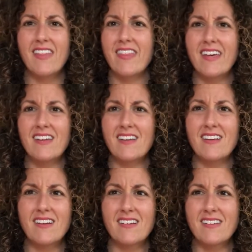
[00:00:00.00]
that
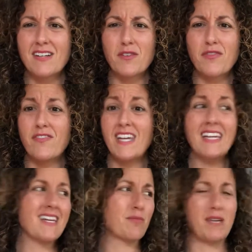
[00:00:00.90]
are
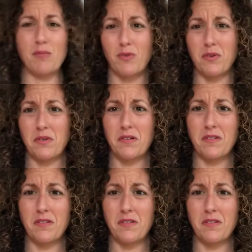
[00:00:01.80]
feeding people,